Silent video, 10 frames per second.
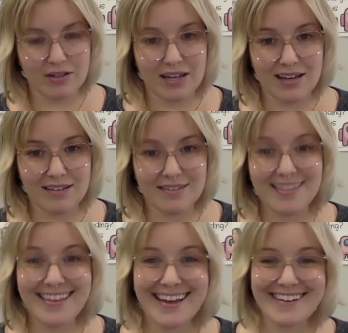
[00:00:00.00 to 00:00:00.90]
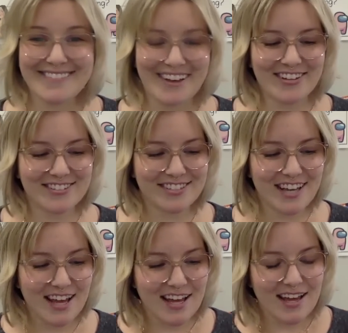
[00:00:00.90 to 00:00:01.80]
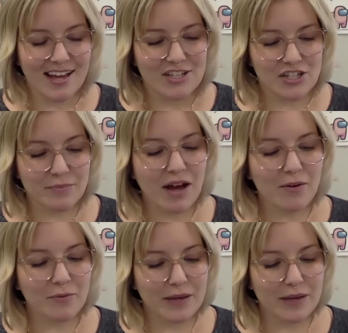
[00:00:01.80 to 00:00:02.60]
League, the NFL. Jim got